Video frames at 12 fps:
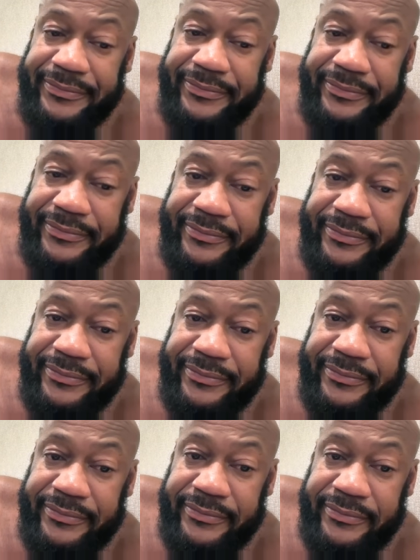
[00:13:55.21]

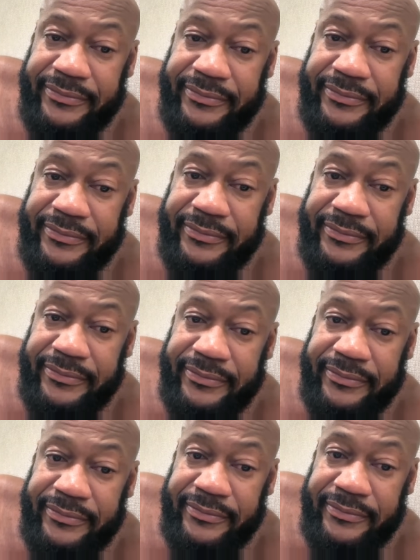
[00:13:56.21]
[no speech]